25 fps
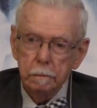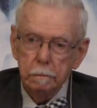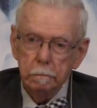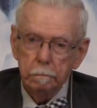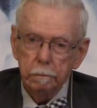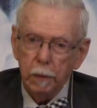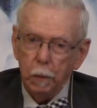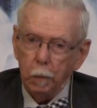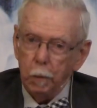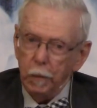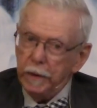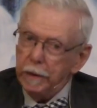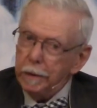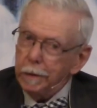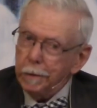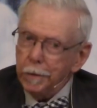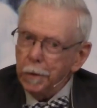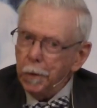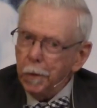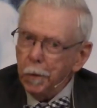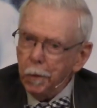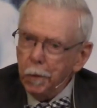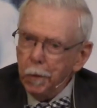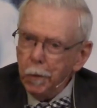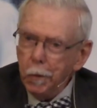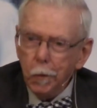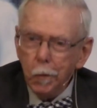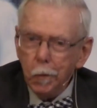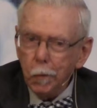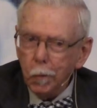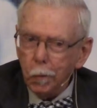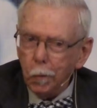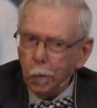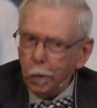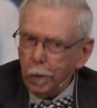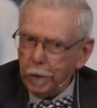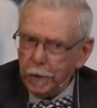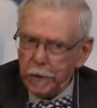But we don't know who
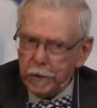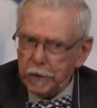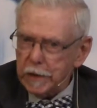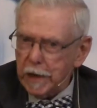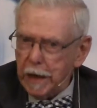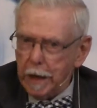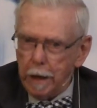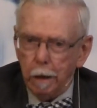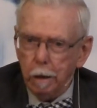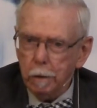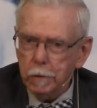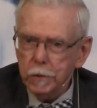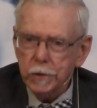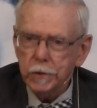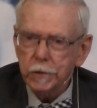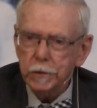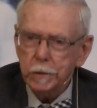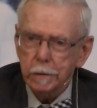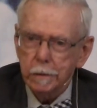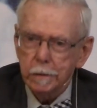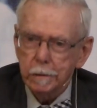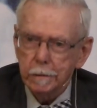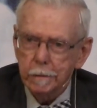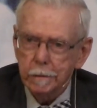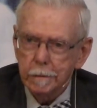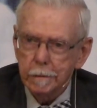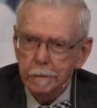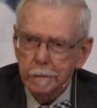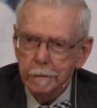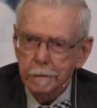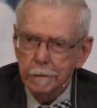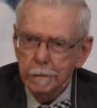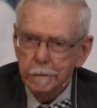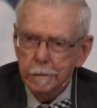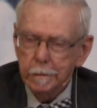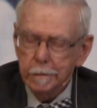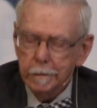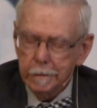were the tares,
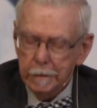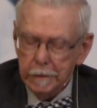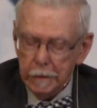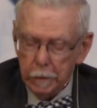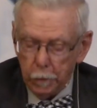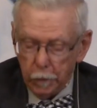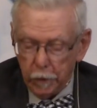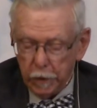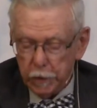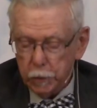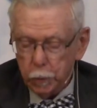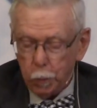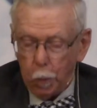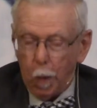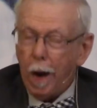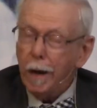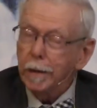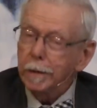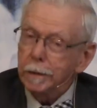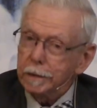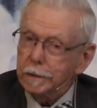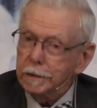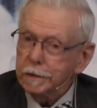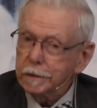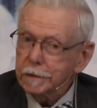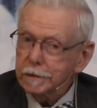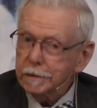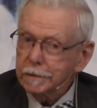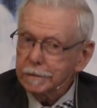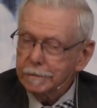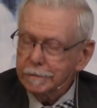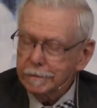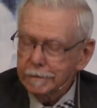which ones.